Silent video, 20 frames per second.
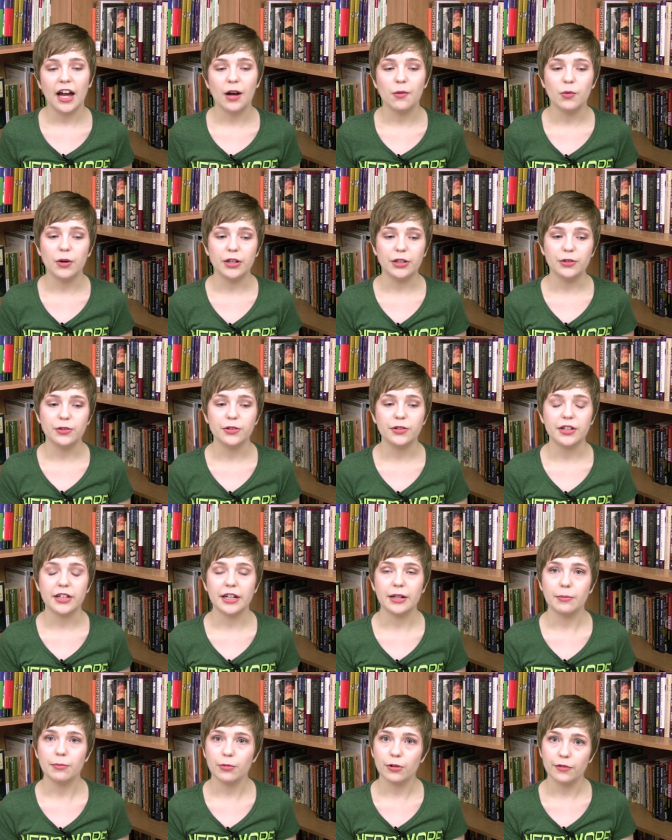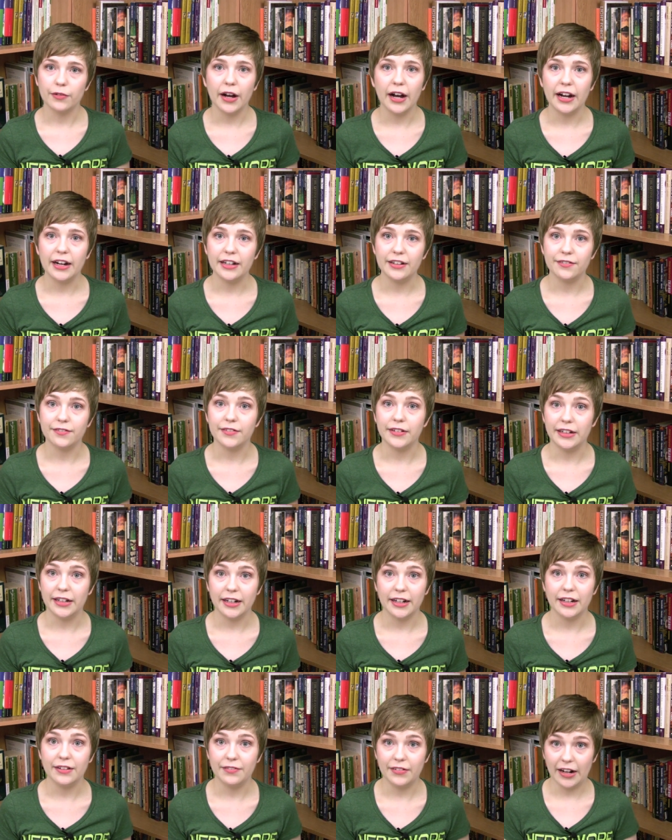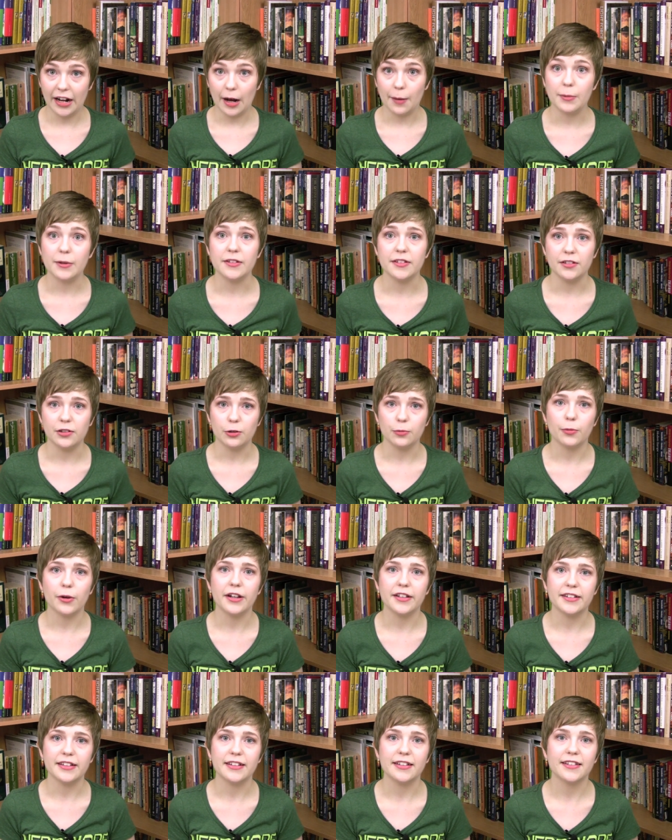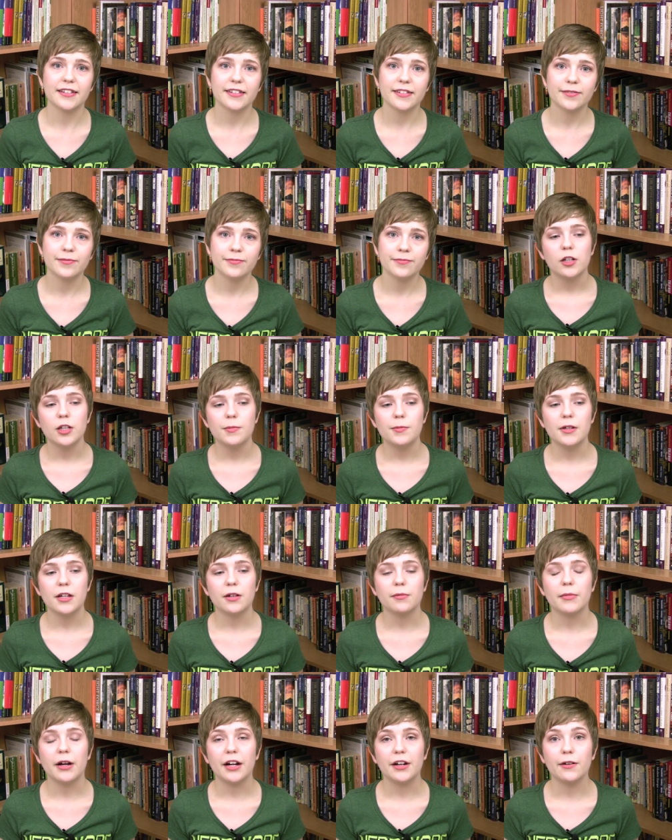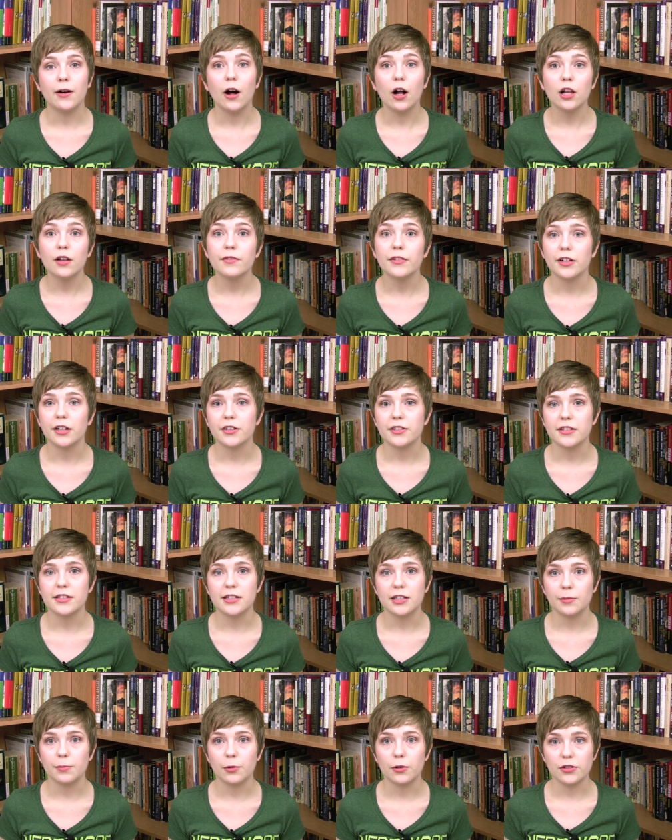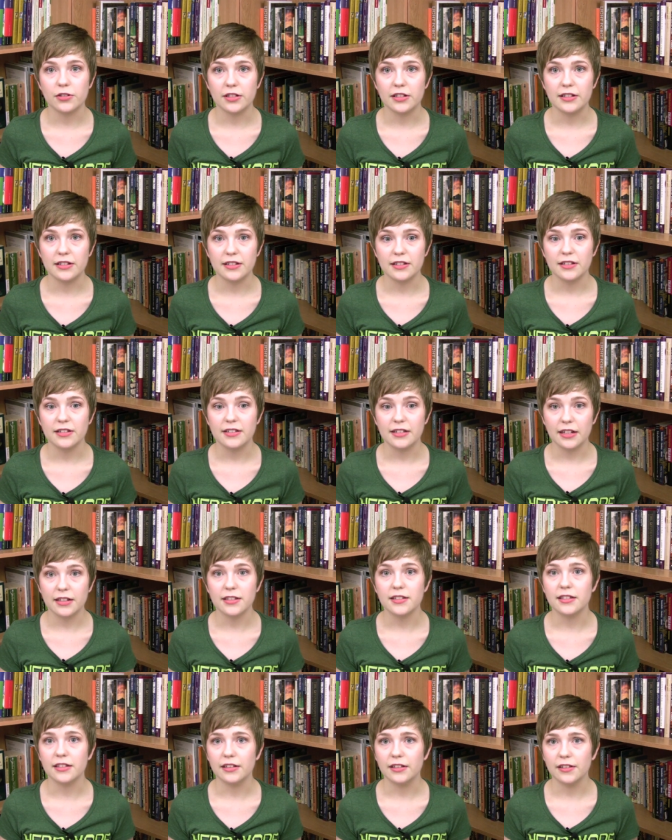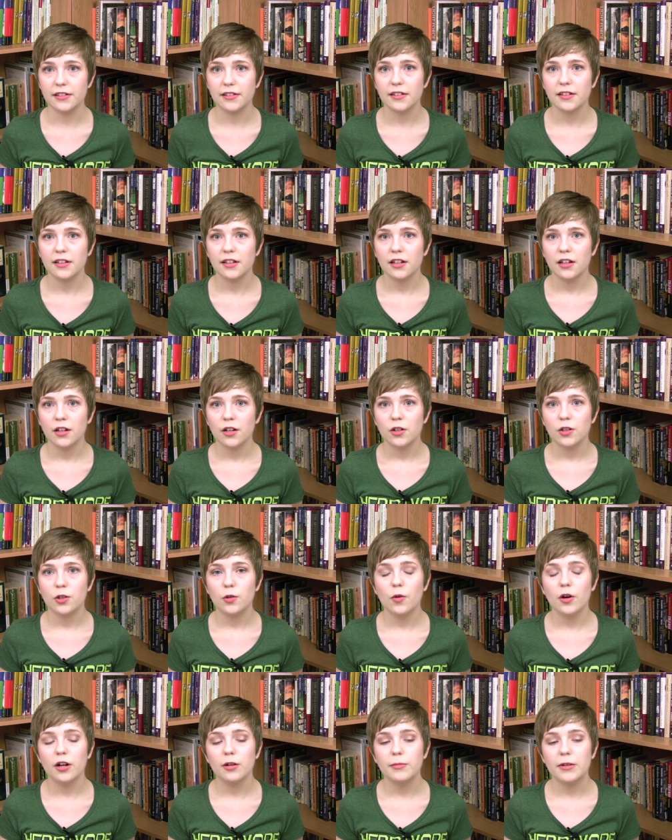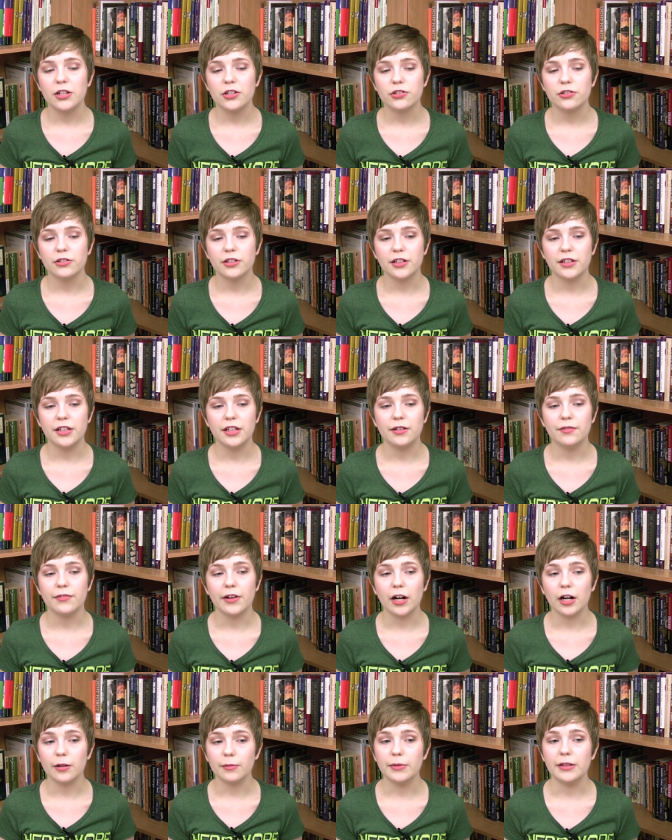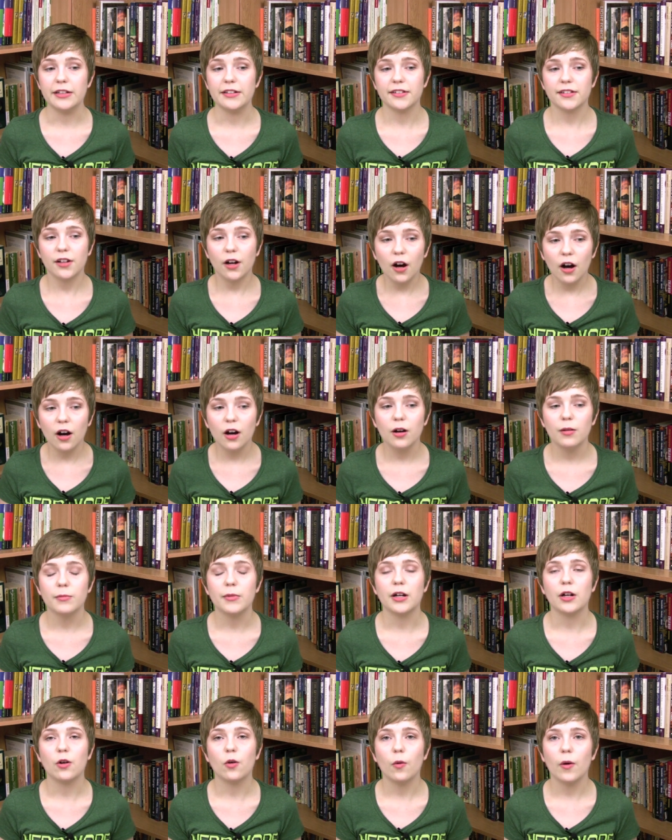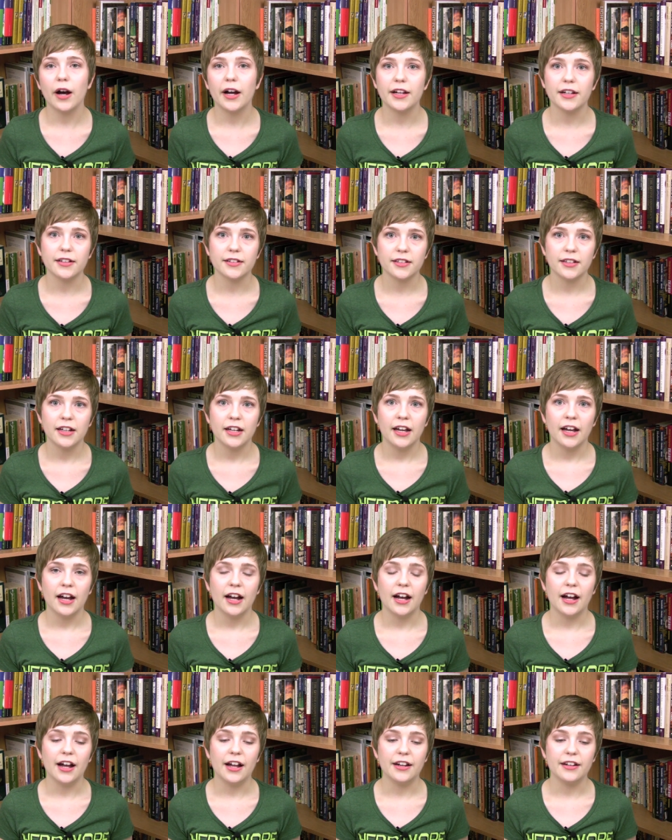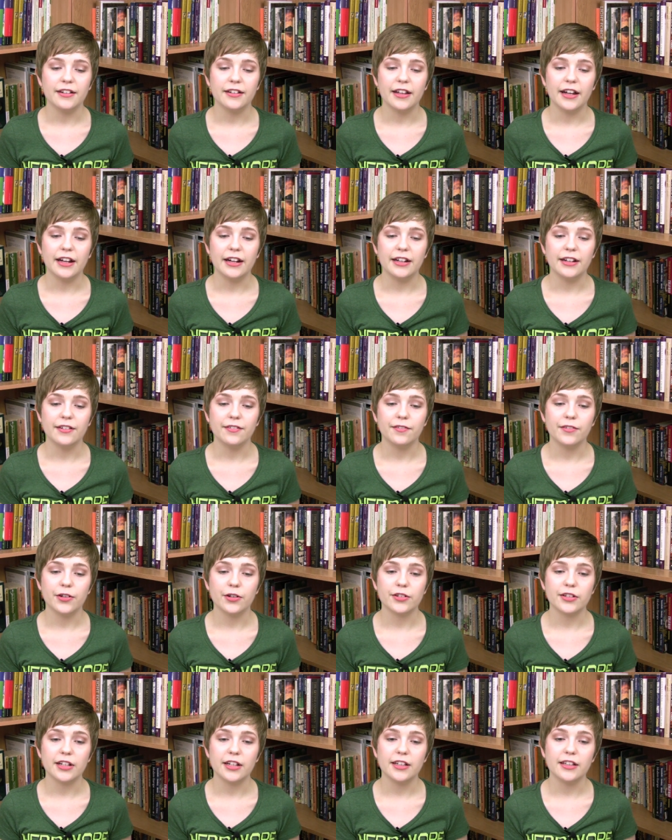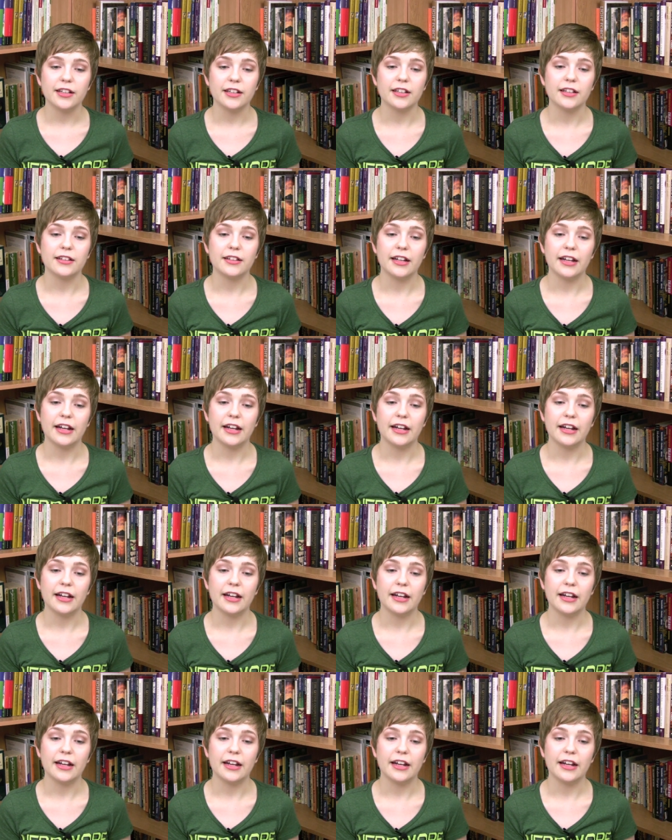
and what you can provide if it, if it happens in your presence. Keeping in mind all of an autistic person's senses, you want to make sure that the environment is calm and quiet and that if there's anything that